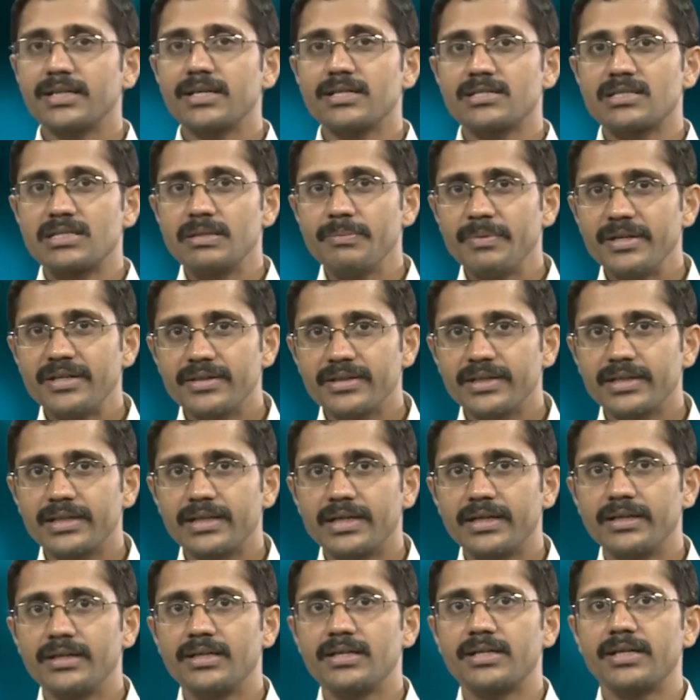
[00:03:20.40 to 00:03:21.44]
are symmetrical
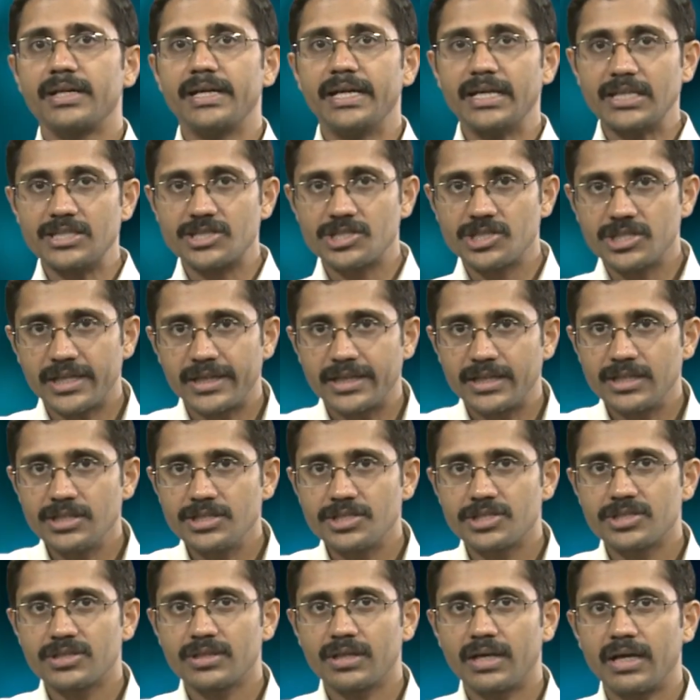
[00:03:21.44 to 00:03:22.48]
under
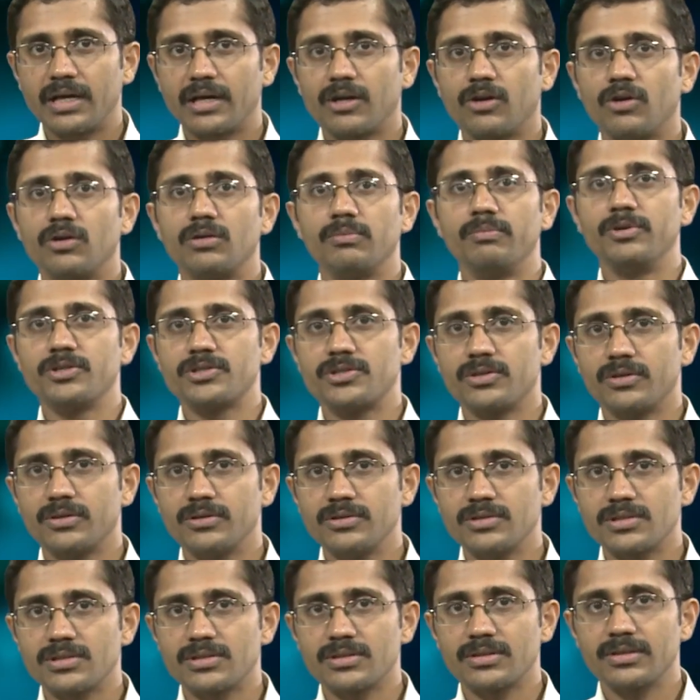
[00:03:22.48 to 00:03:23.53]
exchange are called
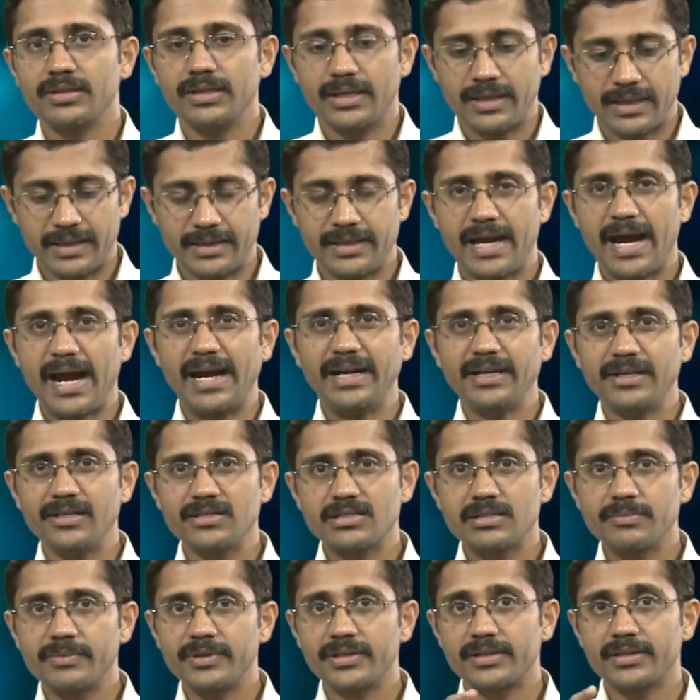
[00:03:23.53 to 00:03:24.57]
bosons, and the
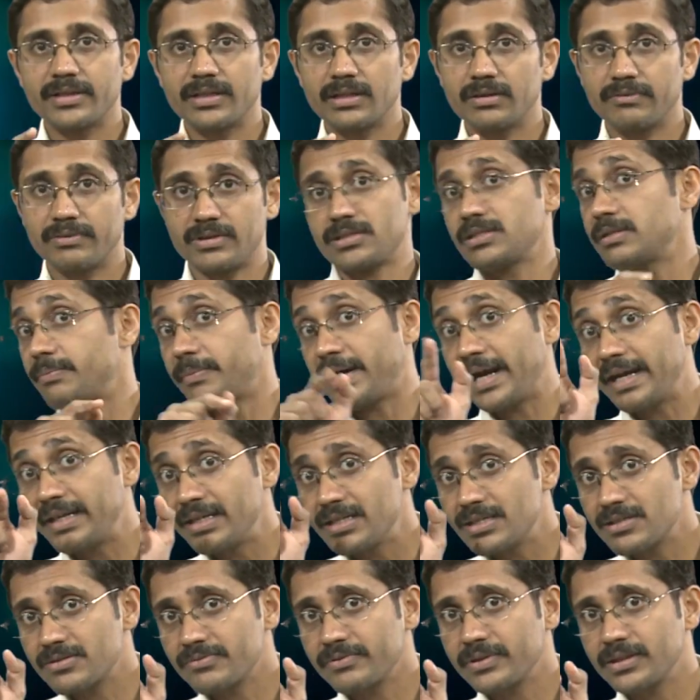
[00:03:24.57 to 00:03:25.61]
antisymmetrical ones, the
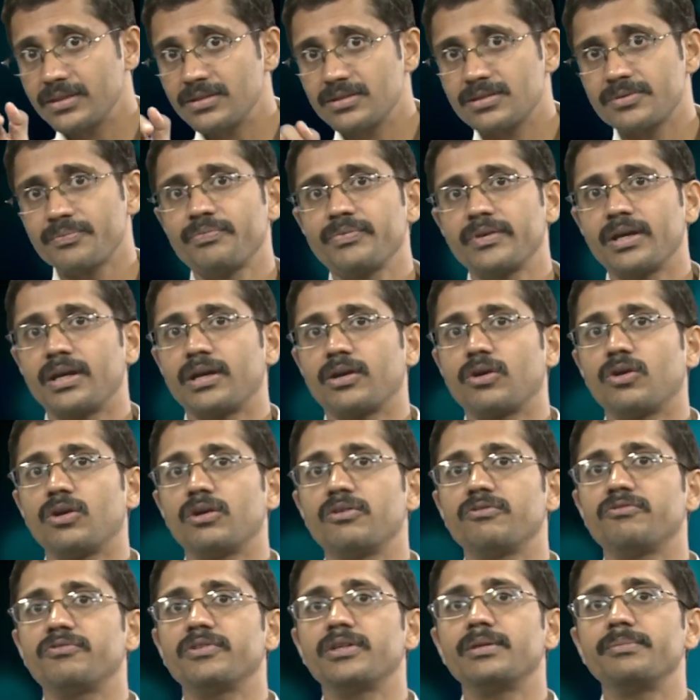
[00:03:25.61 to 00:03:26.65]
minus ones, are called
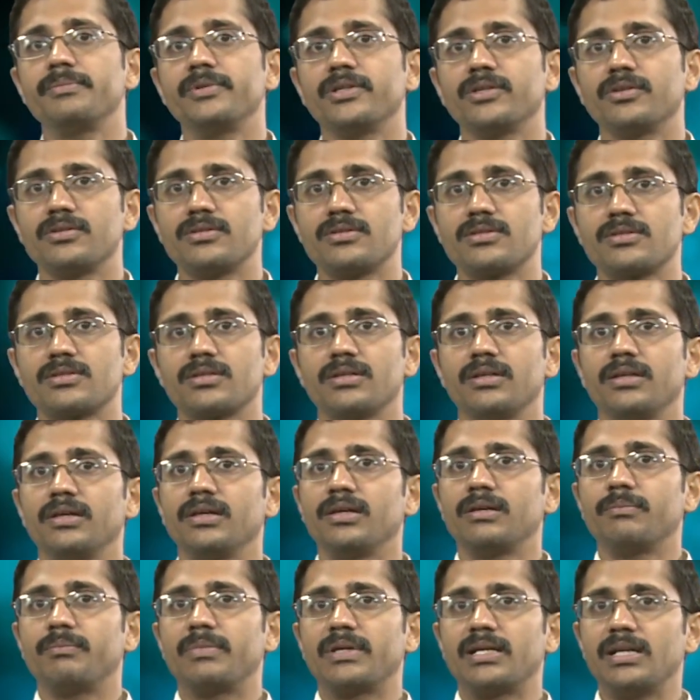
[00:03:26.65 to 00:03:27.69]
fermions.
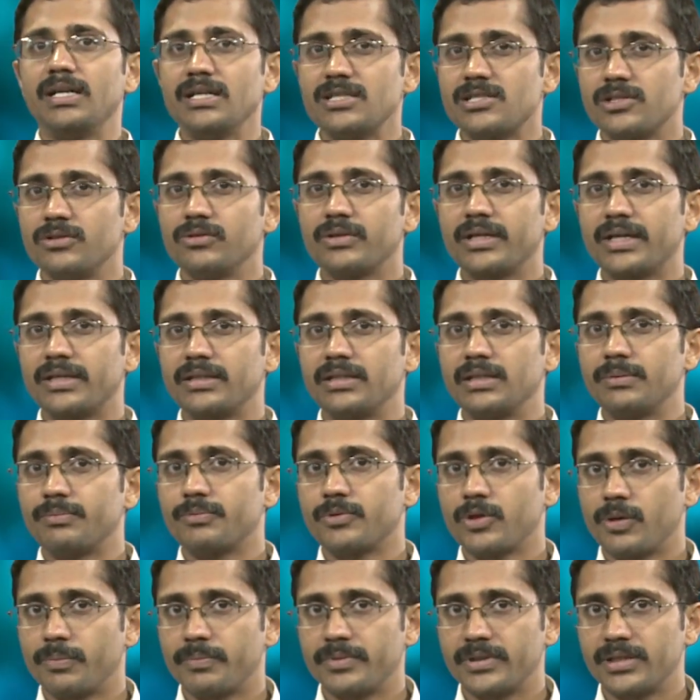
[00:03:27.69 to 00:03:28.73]
But let us look at their
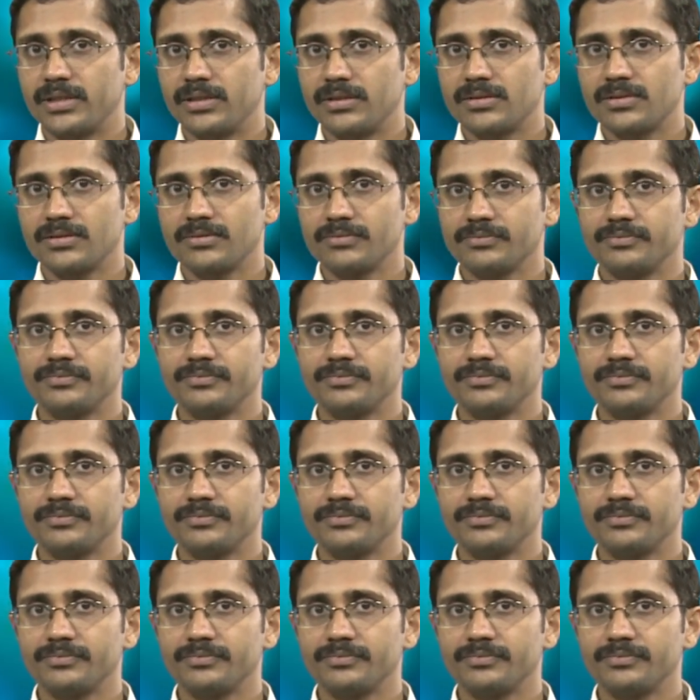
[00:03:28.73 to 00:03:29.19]
properties.